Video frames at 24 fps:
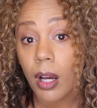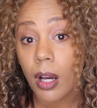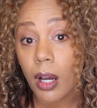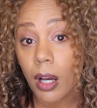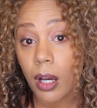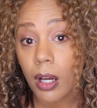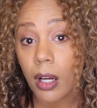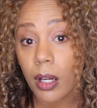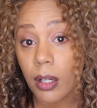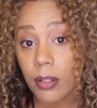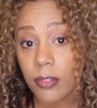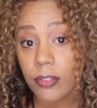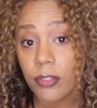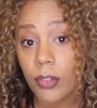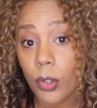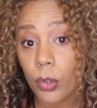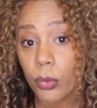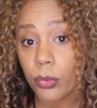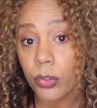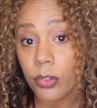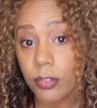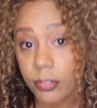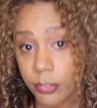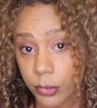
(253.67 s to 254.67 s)
of
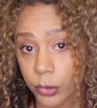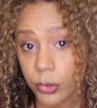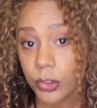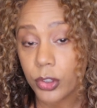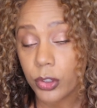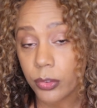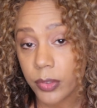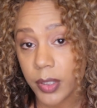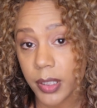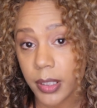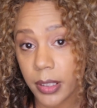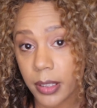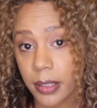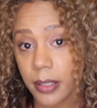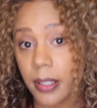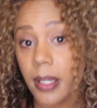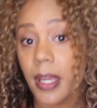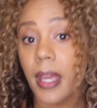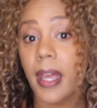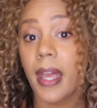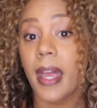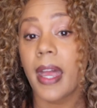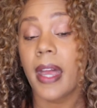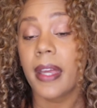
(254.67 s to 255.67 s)
the foods you're eating
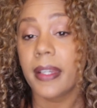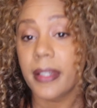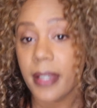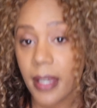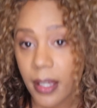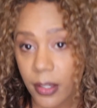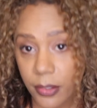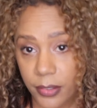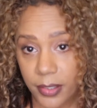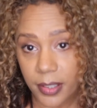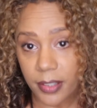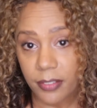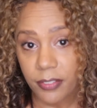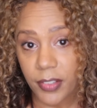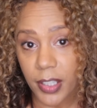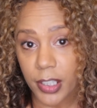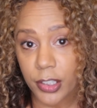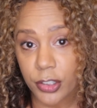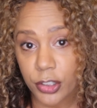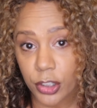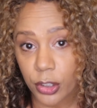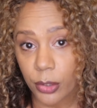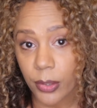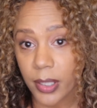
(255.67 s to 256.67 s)
and how they
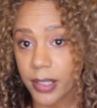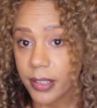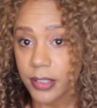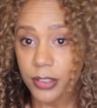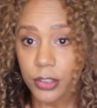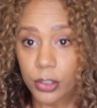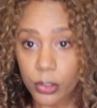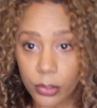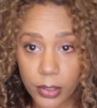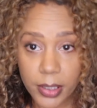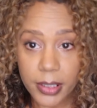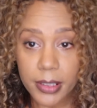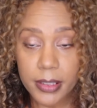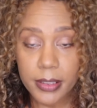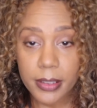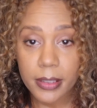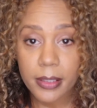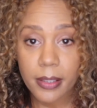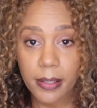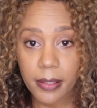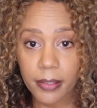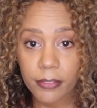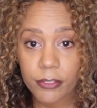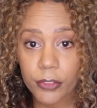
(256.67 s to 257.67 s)
affect you. And it's
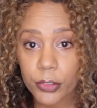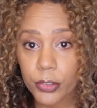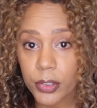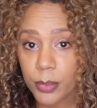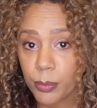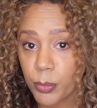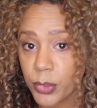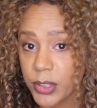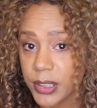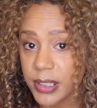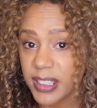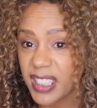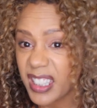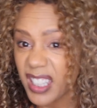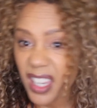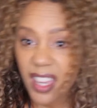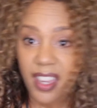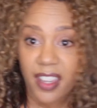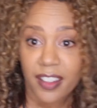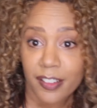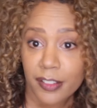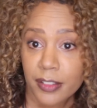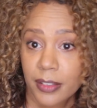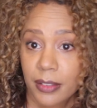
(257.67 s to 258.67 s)
crazy, like for some reason, like
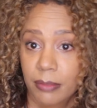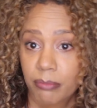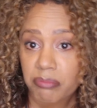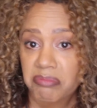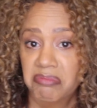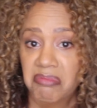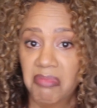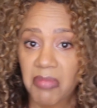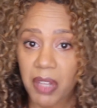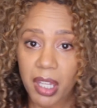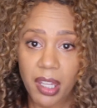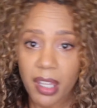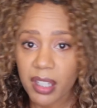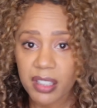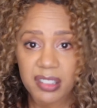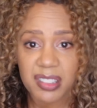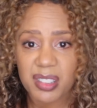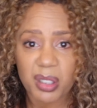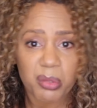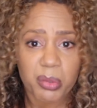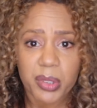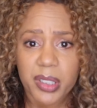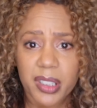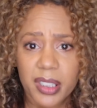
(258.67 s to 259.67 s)
eggs
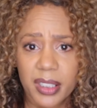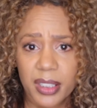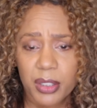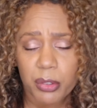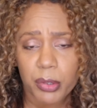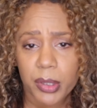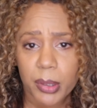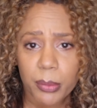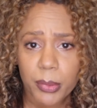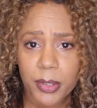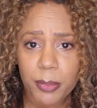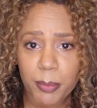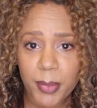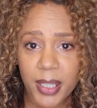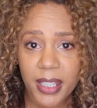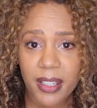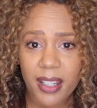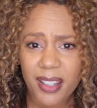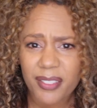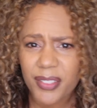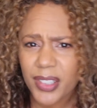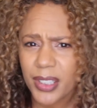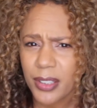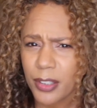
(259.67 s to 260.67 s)
don't really agree with me.
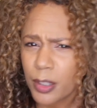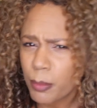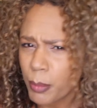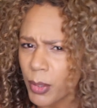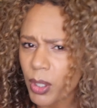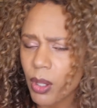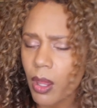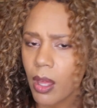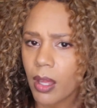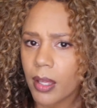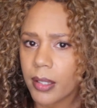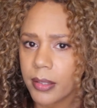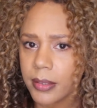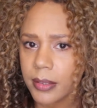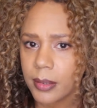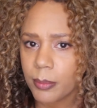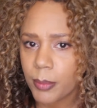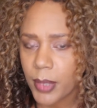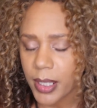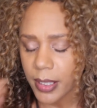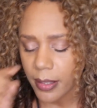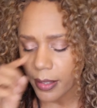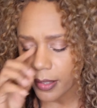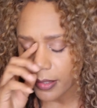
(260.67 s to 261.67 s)
I've eaten them a lot in
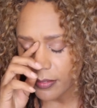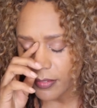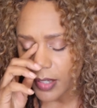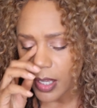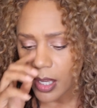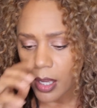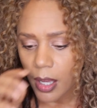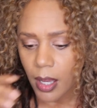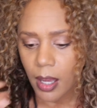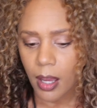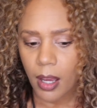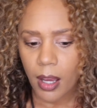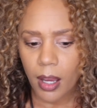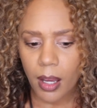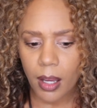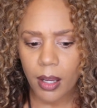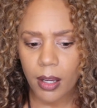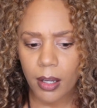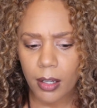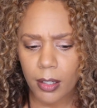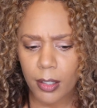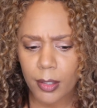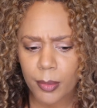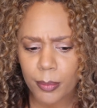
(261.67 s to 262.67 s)
my life,
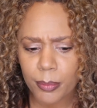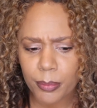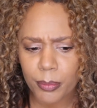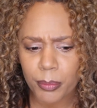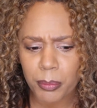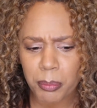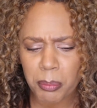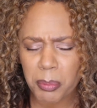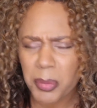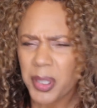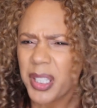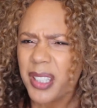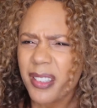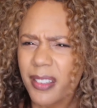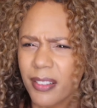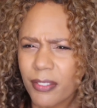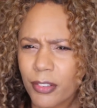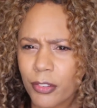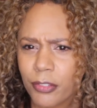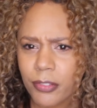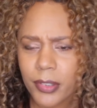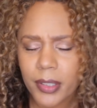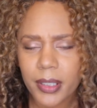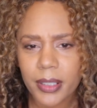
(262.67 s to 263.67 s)
but I
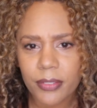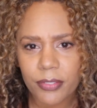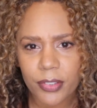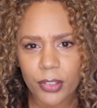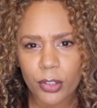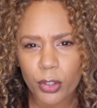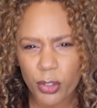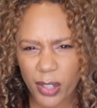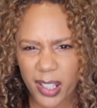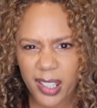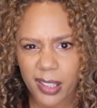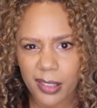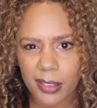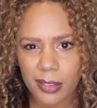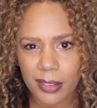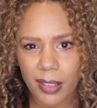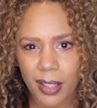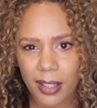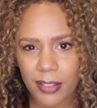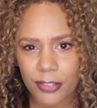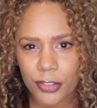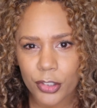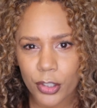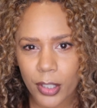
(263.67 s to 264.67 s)
never really feel great
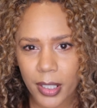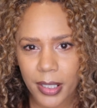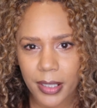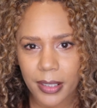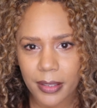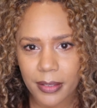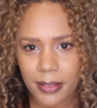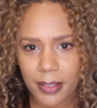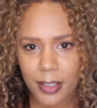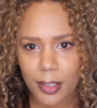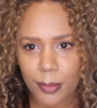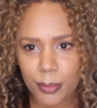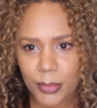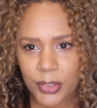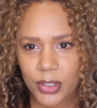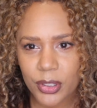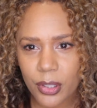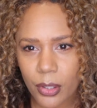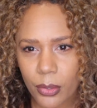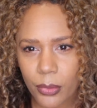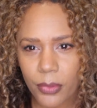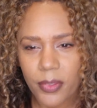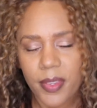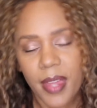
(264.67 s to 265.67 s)
after I eat them.
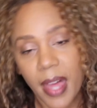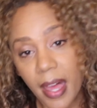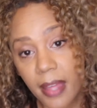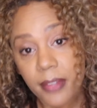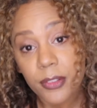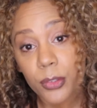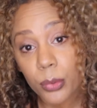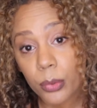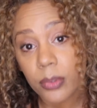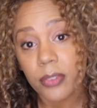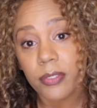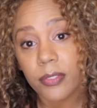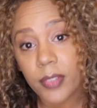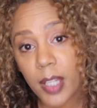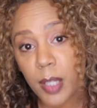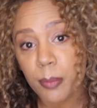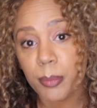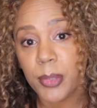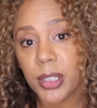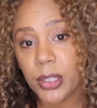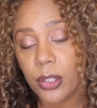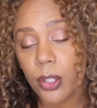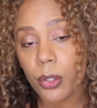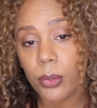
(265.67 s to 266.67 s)
So that sort of
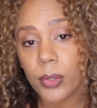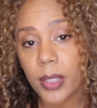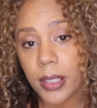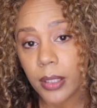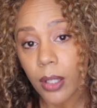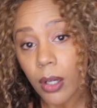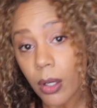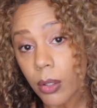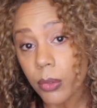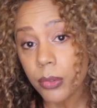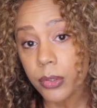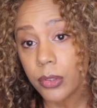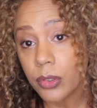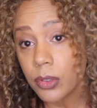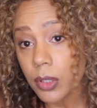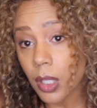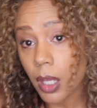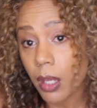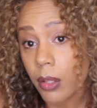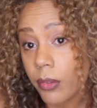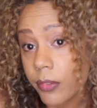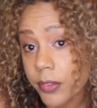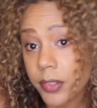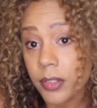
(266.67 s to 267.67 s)
let me know, like, oh, this is a
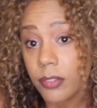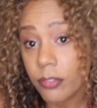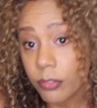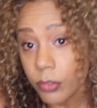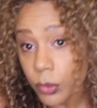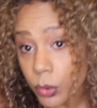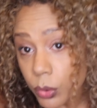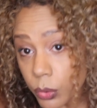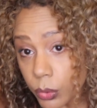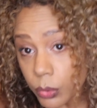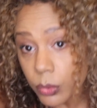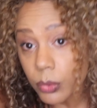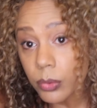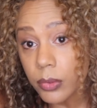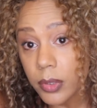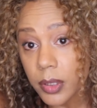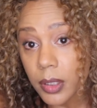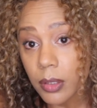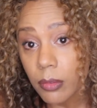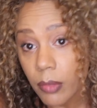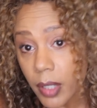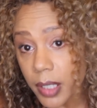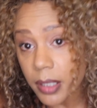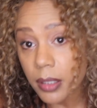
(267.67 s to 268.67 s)
healthy food,
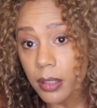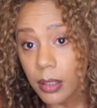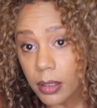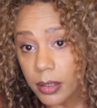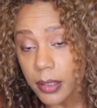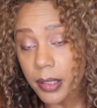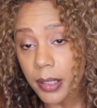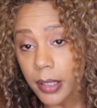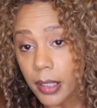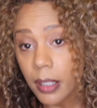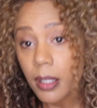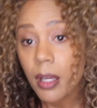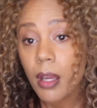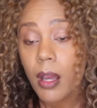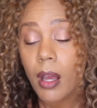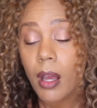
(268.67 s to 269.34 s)
theoretically,